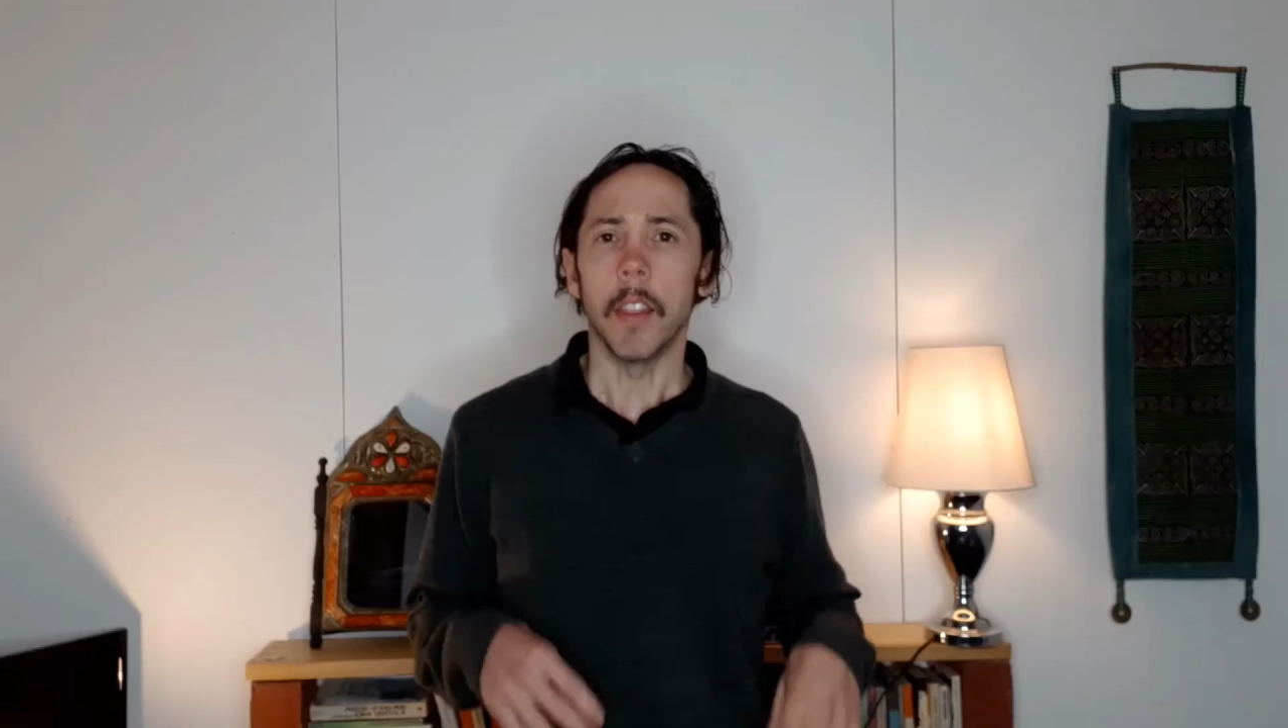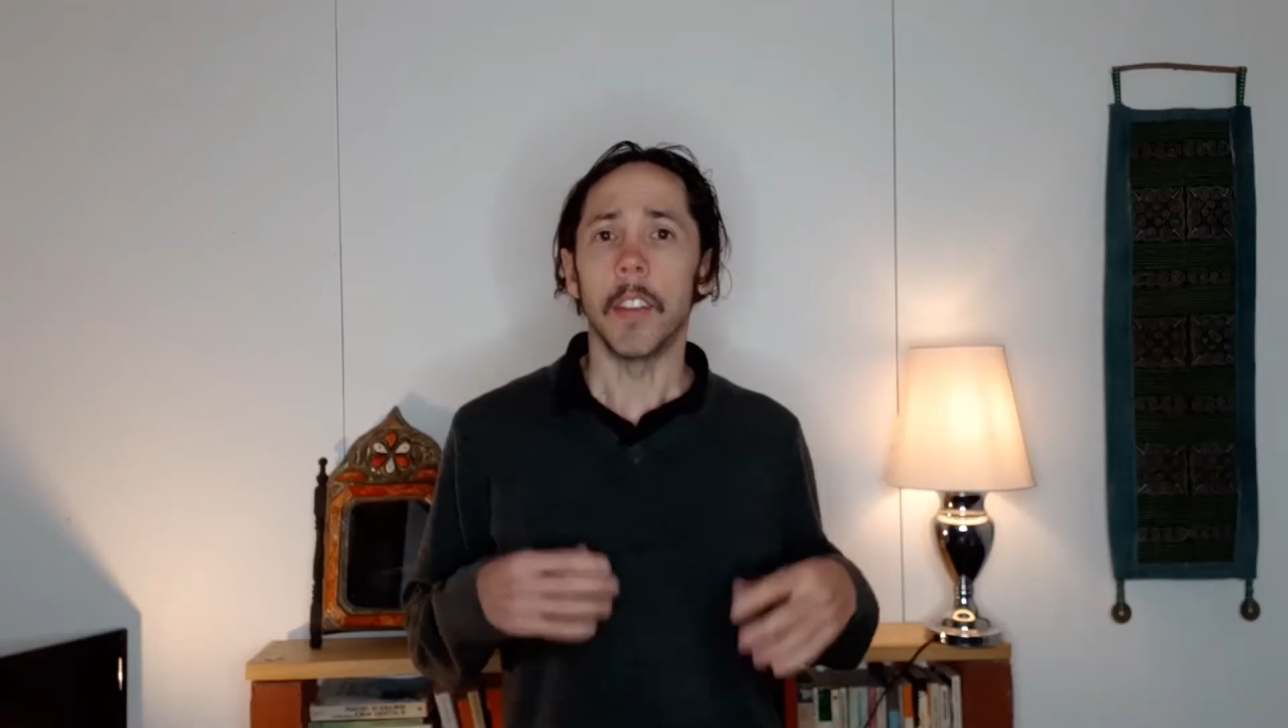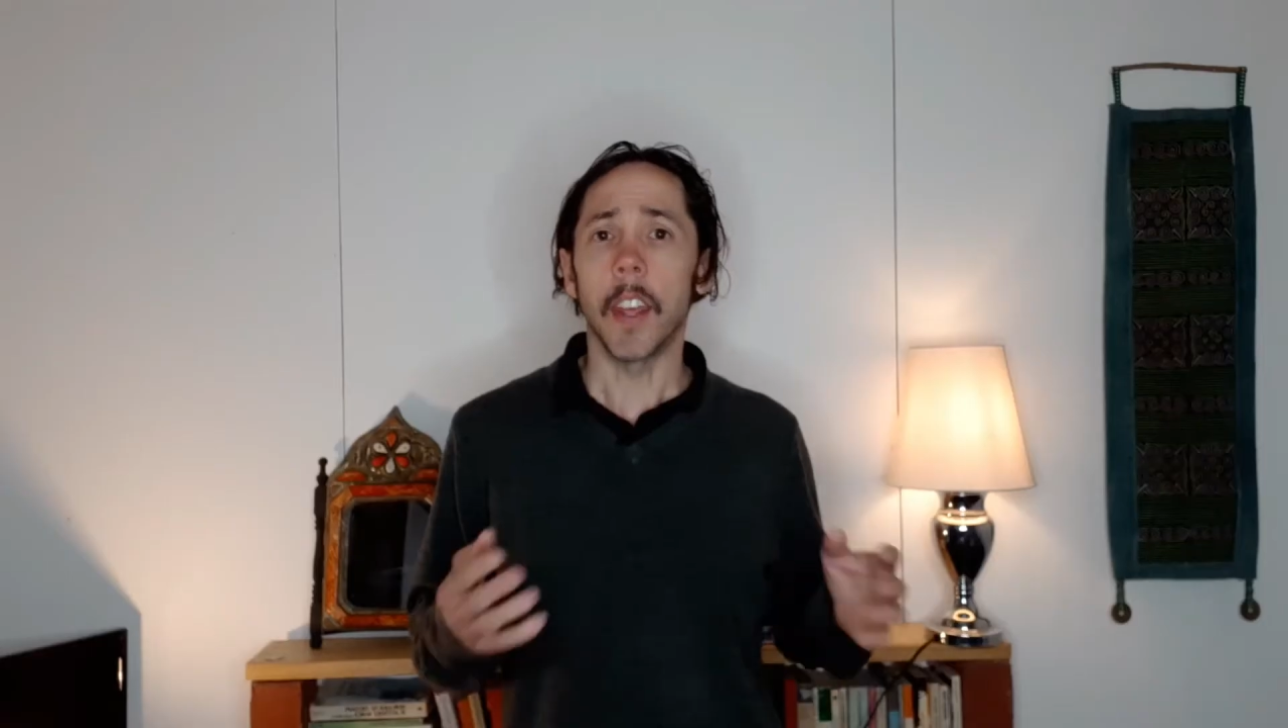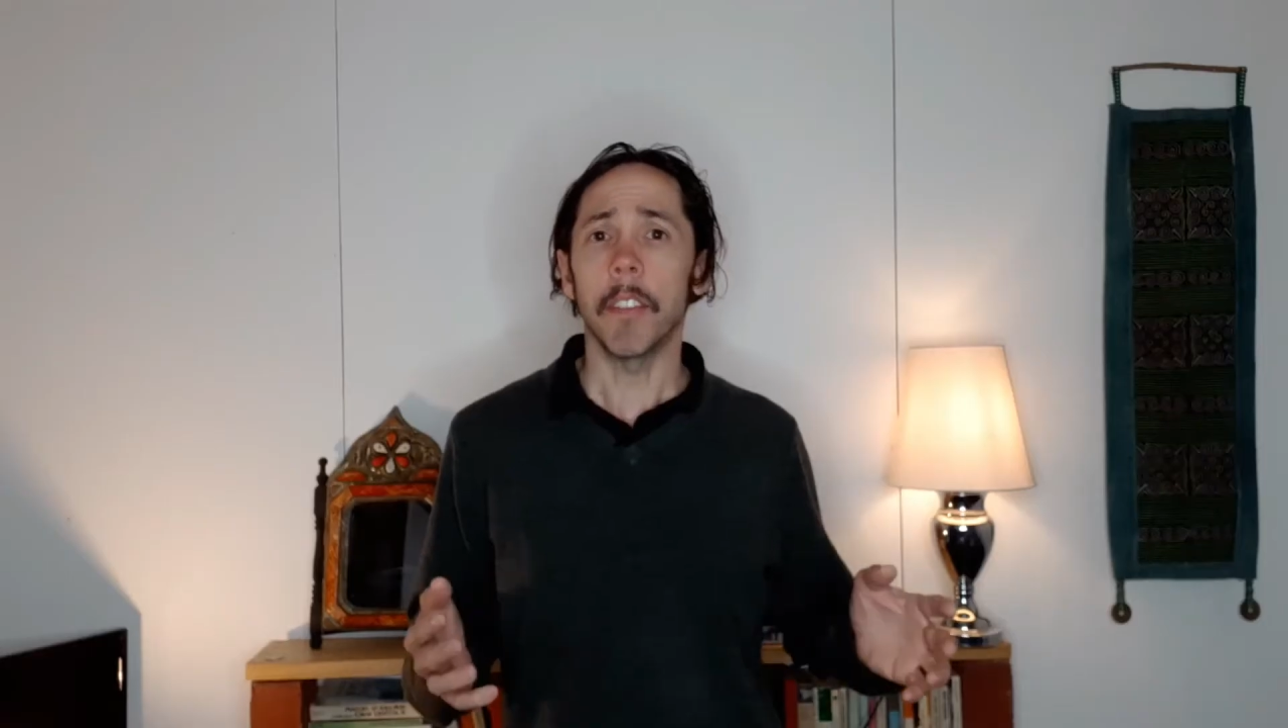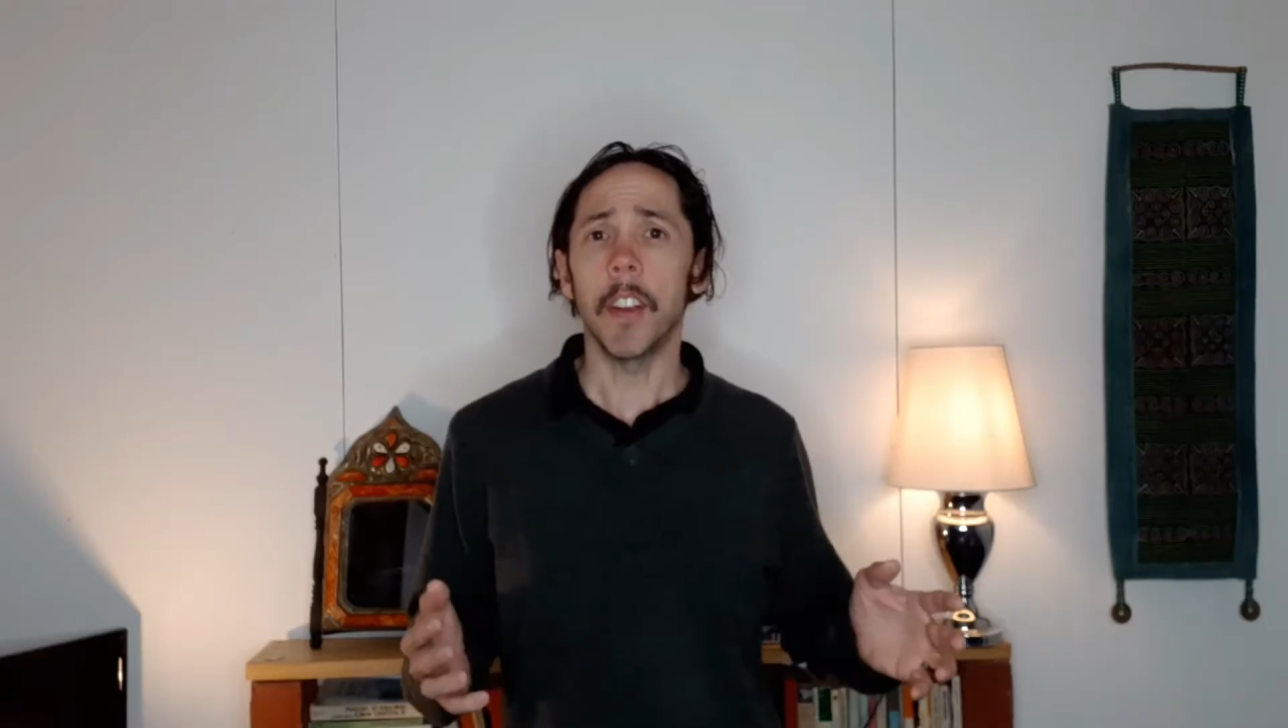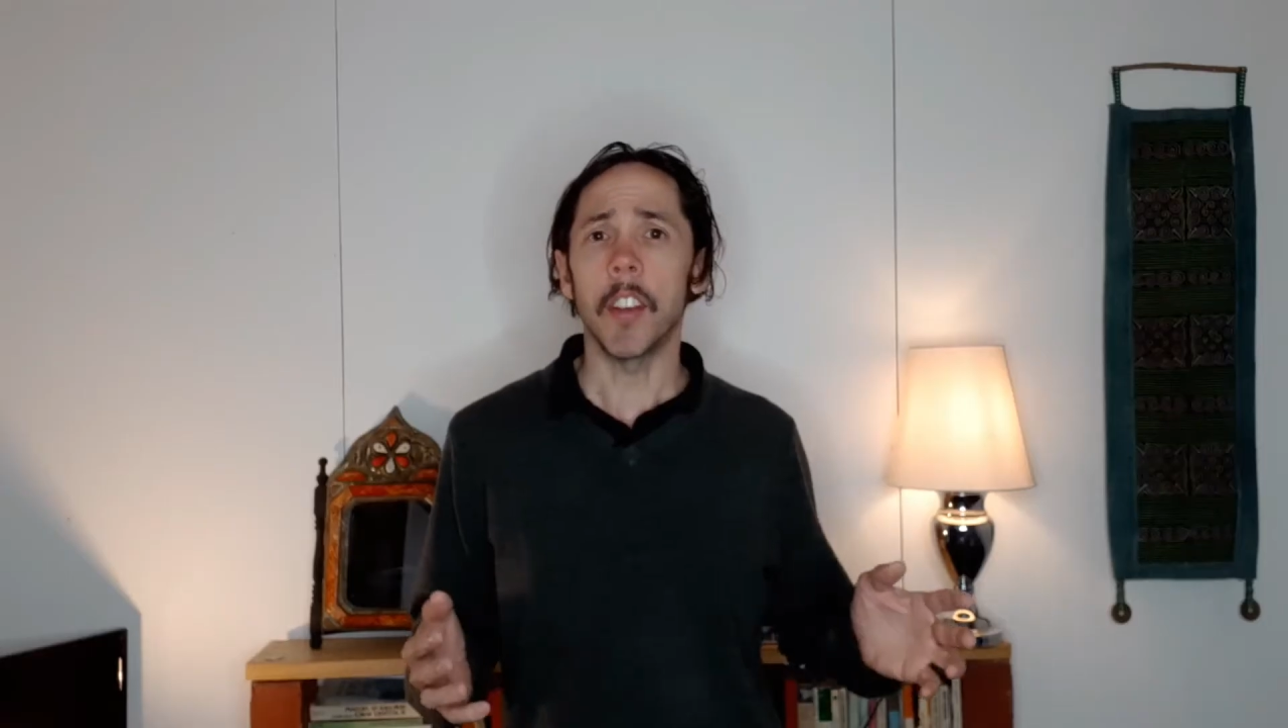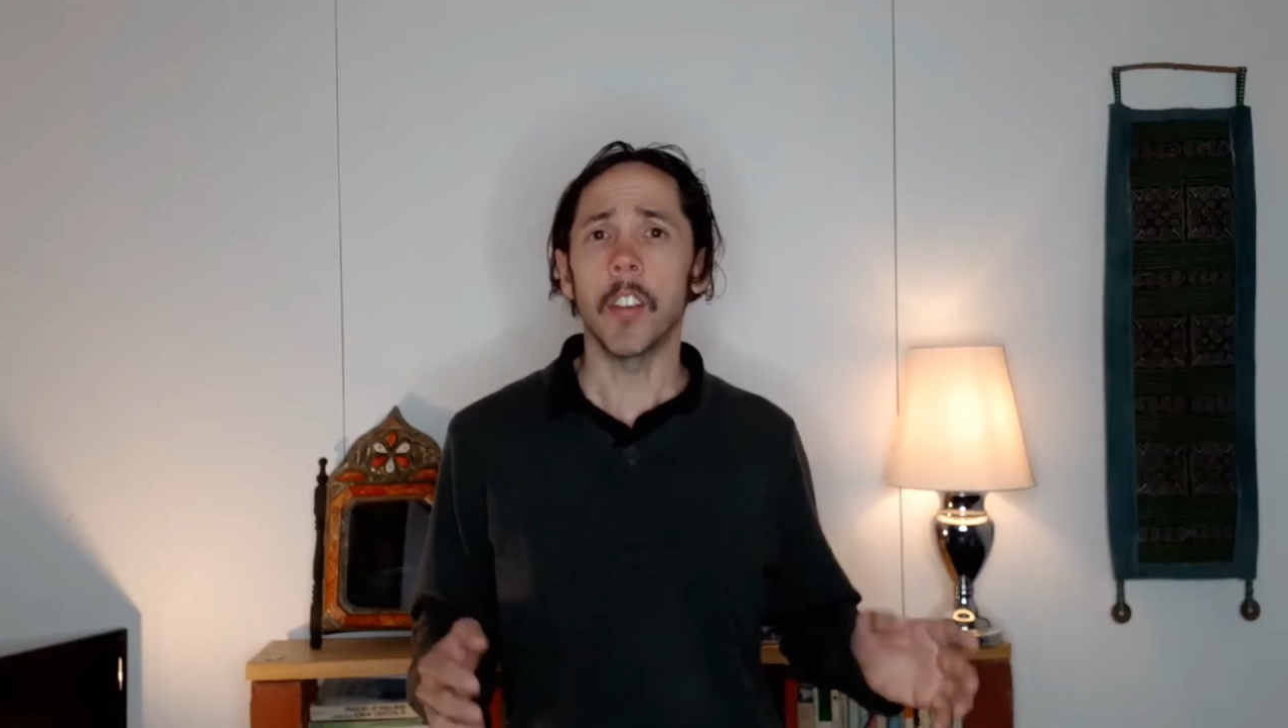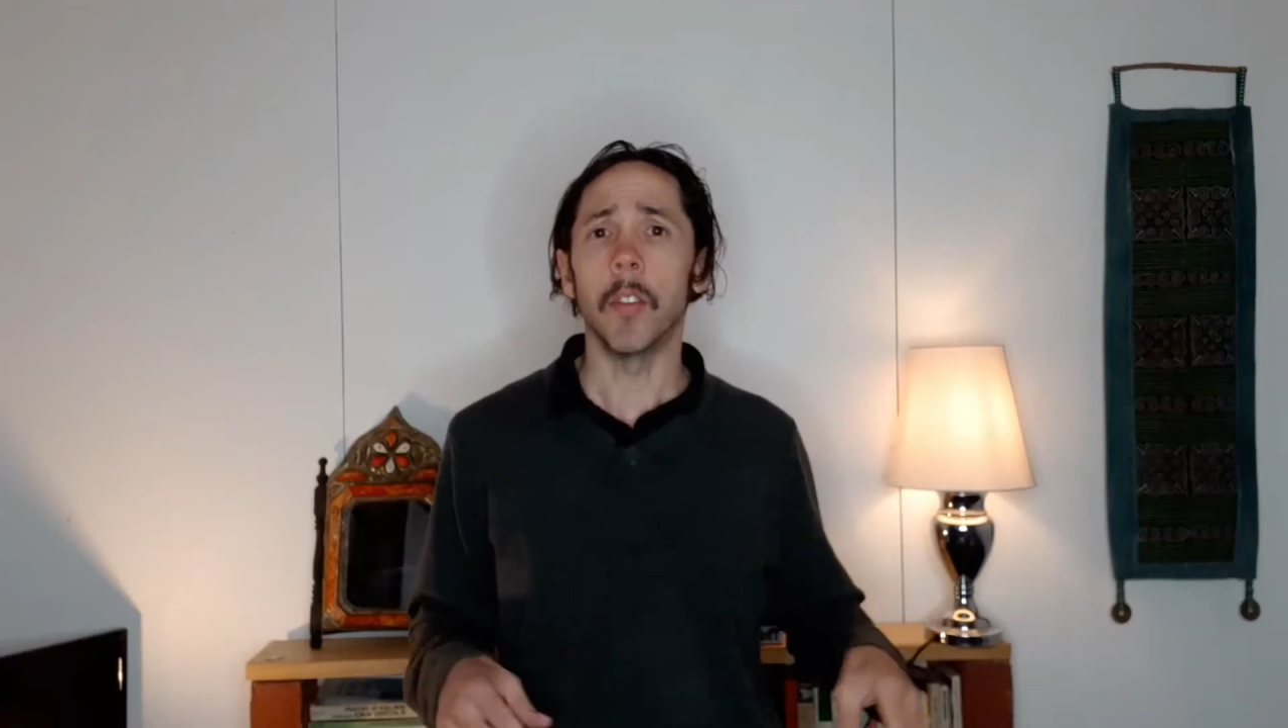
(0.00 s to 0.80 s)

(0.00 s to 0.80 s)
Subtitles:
The definition